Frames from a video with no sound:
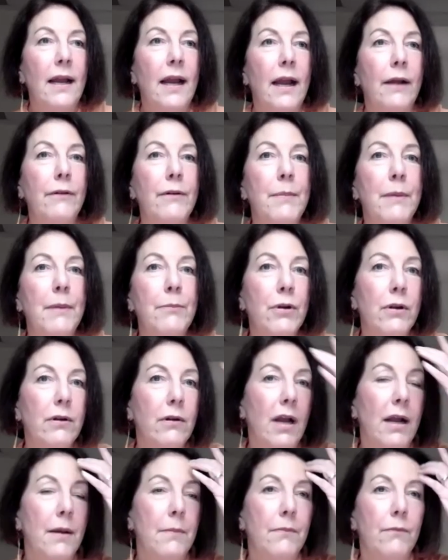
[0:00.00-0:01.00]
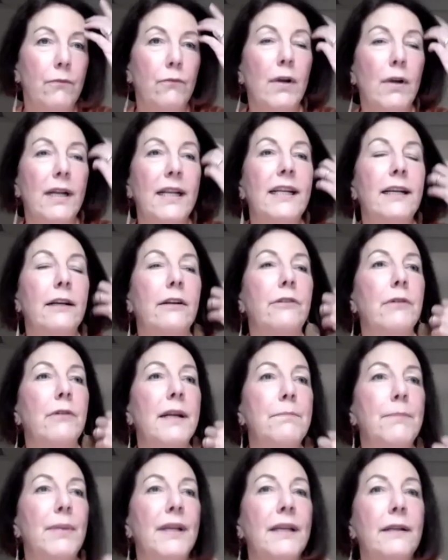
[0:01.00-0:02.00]
I remember running a
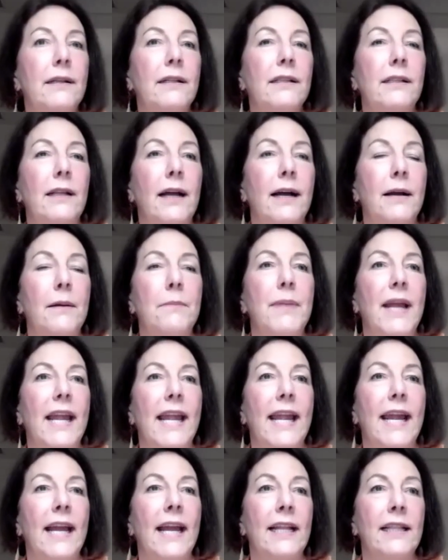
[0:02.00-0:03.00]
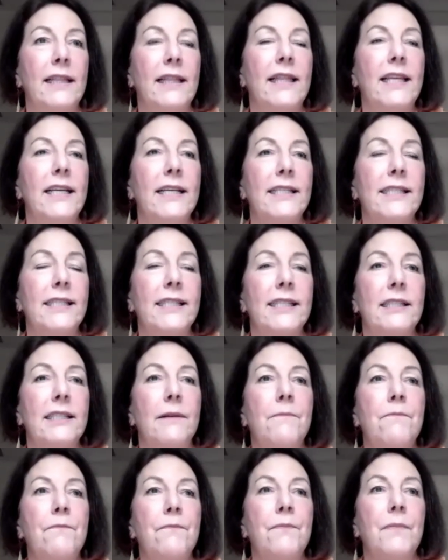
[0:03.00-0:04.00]
great big club and
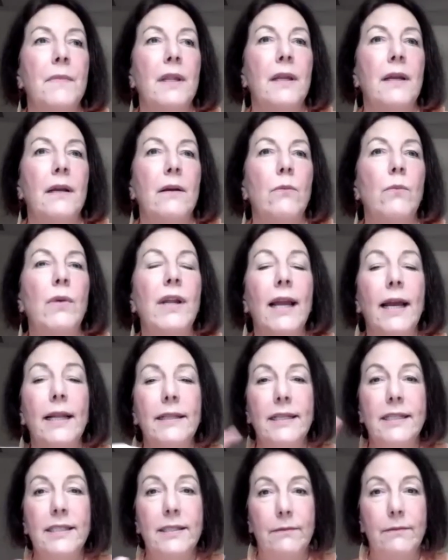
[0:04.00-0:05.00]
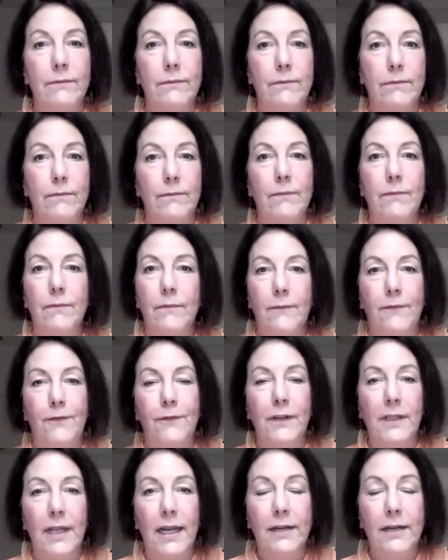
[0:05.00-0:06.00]
we had this,
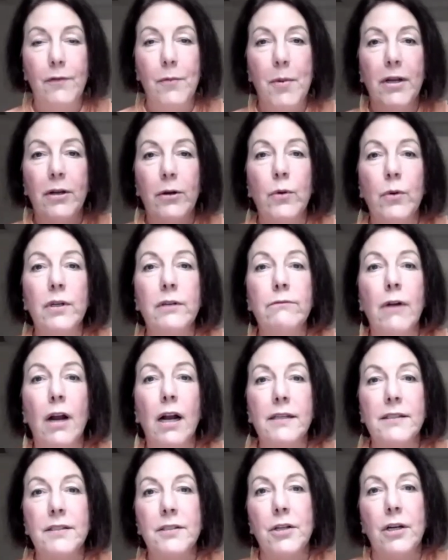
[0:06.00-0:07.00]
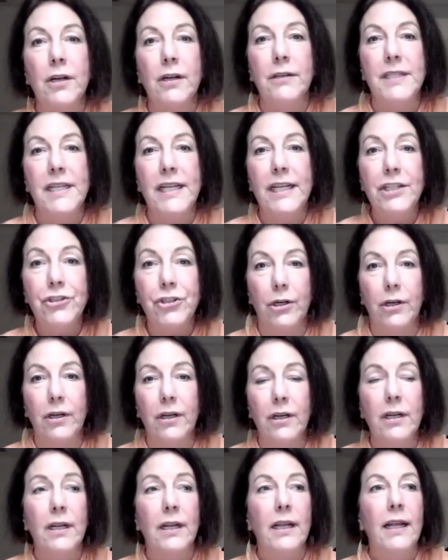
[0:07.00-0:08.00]
for lack of a better word, rock star
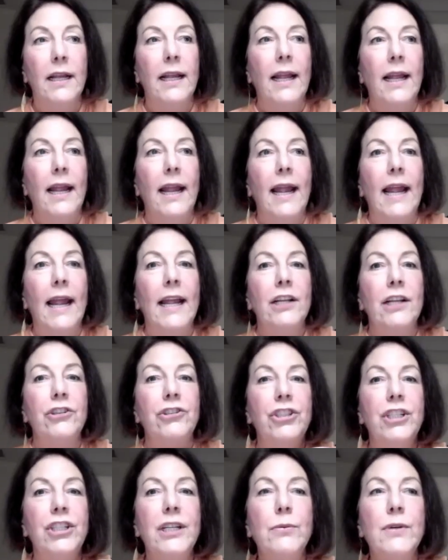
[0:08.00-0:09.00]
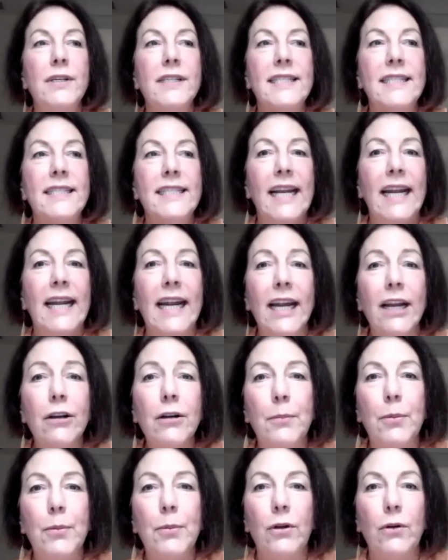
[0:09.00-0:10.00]
teacher. She was
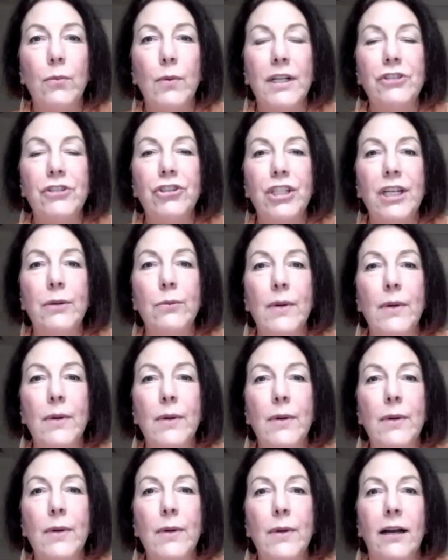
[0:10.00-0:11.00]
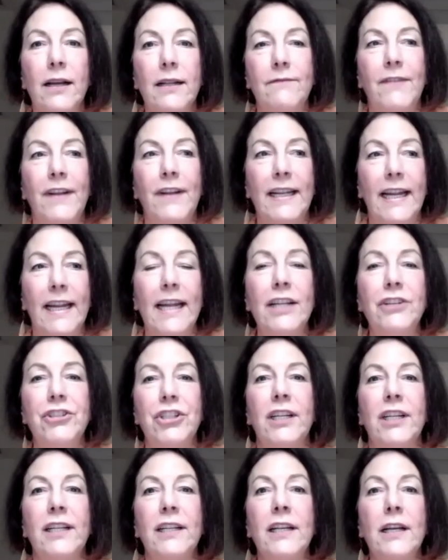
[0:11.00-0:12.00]
terrible. When she went away on
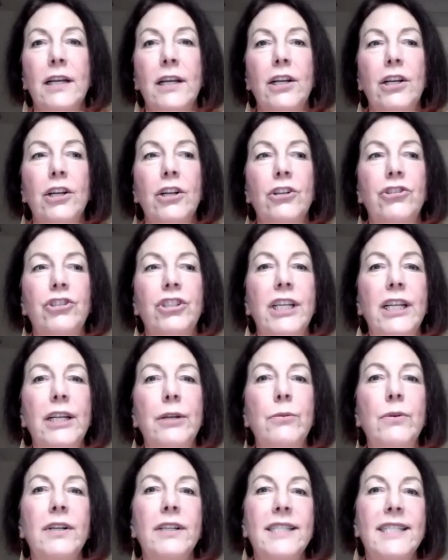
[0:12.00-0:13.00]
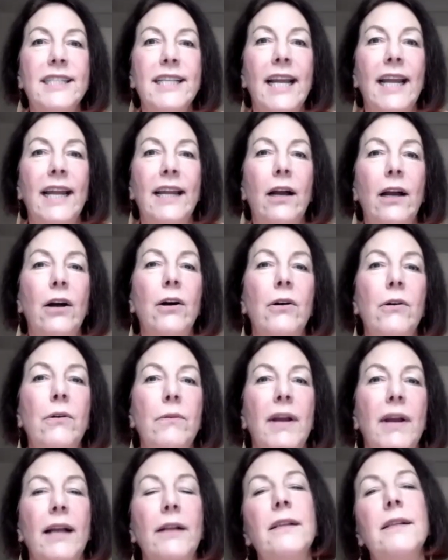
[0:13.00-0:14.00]
vacation, she would say,
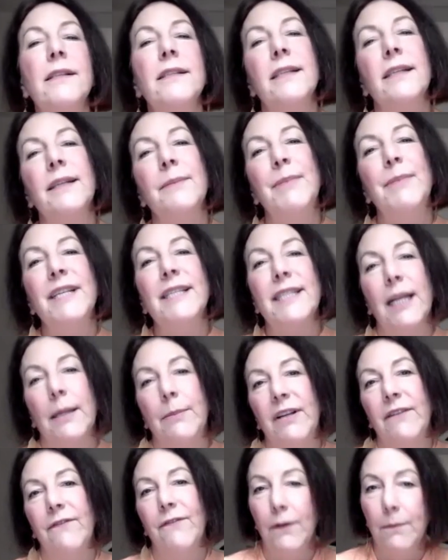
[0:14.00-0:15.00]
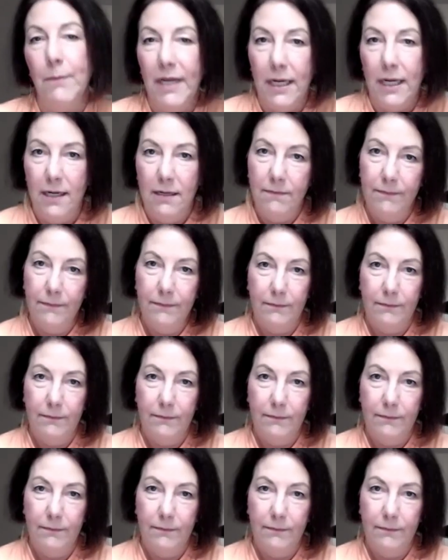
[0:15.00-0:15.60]
oh, Ellen's going to be subbing for me.